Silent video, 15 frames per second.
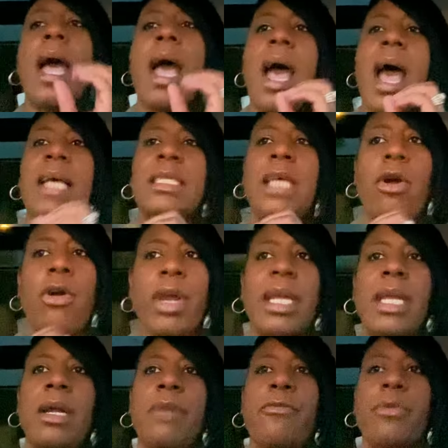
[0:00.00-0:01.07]
I saw her
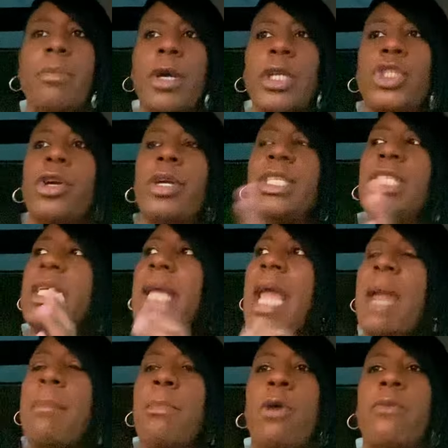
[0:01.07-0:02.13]
get up from her chair and she
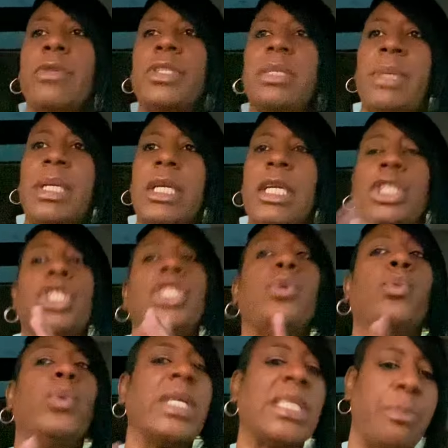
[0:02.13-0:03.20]
came over to me and she
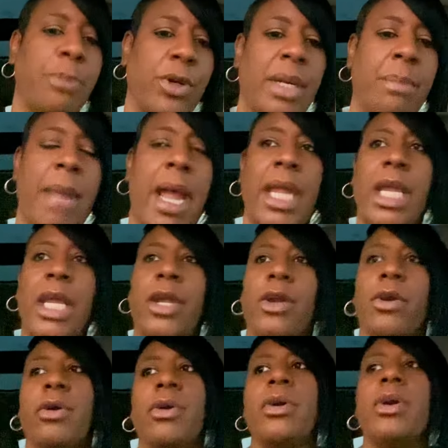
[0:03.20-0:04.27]
whispered in my
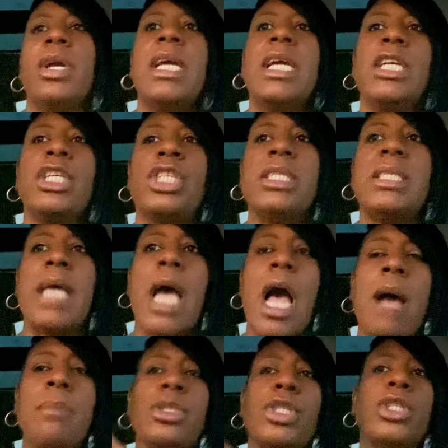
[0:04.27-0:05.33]
ear. She said,
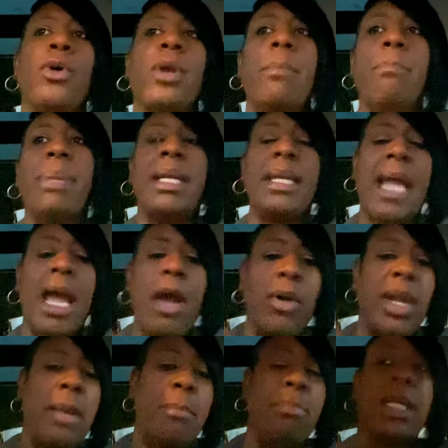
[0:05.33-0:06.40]
I'm just gonna bend
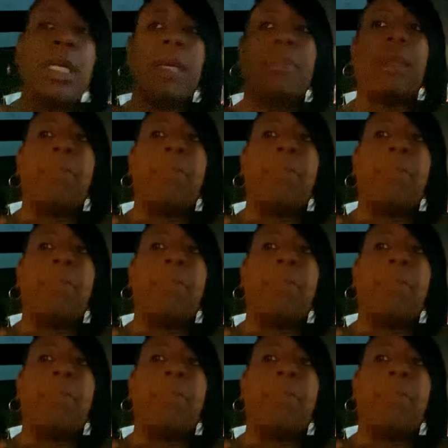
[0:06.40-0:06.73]
down and button up the